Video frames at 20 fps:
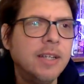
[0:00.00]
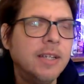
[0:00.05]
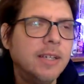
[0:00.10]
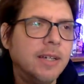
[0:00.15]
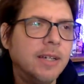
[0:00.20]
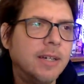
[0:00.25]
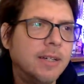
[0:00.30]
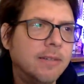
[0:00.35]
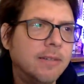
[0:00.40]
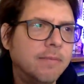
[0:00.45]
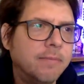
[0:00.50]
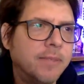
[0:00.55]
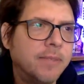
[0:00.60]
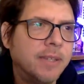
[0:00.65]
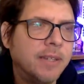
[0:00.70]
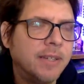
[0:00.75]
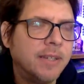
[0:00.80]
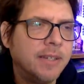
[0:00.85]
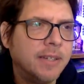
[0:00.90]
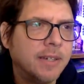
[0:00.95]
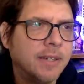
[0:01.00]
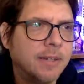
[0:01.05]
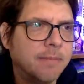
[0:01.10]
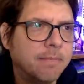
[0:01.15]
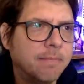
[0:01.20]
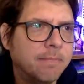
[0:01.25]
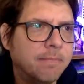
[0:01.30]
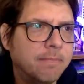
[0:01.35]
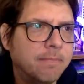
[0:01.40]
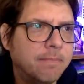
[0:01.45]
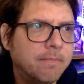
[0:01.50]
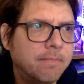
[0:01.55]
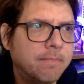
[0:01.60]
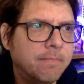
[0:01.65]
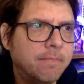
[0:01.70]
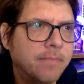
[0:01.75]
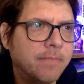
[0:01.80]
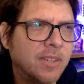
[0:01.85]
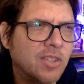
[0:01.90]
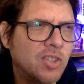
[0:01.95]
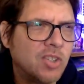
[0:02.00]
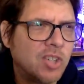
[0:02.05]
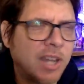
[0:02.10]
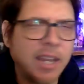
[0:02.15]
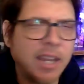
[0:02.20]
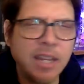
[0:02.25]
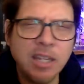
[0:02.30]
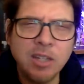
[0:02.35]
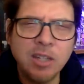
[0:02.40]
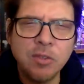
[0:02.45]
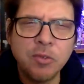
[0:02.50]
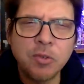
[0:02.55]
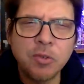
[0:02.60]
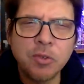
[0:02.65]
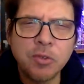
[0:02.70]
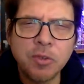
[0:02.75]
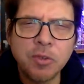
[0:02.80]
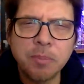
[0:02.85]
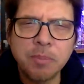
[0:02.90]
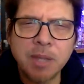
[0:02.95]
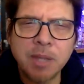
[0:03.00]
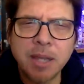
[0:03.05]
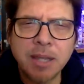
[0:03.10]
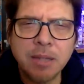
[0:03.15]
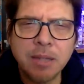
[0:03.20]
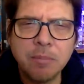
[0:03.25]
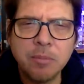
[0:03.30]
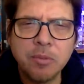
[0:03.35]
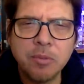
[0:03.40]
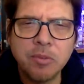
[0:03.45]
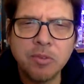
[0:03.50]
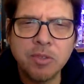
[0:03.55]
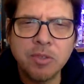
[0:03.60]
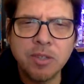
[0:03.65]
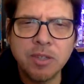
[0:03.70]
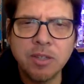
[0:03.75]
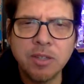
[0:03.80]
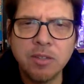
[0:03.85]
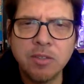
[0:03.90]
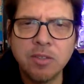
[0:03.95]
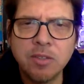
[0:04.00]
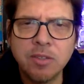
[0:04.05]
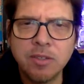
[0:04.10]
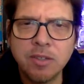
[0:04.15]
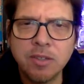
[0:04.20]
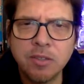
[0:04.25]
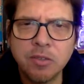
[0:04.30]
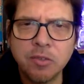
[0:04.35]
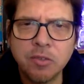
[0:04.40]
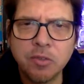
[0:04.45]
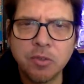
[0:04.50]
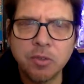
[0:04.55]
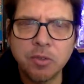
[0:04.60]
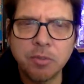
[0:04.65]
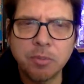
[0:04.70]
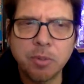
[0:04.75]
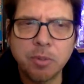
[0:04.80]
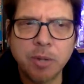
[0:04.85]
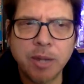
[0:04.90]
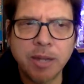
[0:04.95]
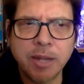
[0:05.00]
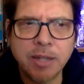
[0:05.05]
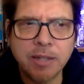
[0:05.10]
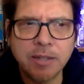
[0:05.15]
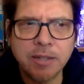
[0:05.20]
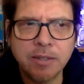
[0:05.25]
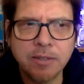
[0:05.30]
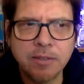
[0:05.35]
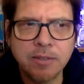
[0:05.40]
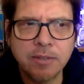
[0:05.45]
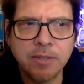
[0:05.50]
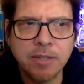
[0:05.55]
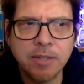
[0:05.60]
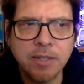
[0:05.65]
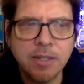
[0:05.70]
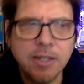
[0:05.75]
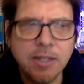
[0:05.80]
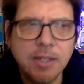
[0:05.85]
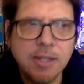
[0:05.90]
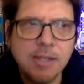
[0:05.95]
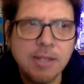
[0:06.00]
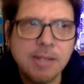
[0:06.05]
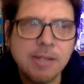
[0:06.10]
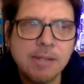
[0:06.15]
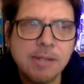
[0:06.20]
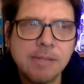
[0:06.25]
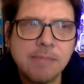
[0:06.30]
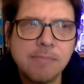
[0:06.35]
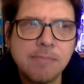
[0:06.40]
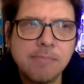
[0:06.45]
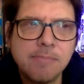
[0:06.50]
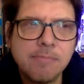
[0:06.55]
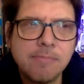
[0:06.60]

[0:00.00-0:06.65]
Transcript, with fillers: Uh, the um, the Jains are sometimes into this sort of practice. Um,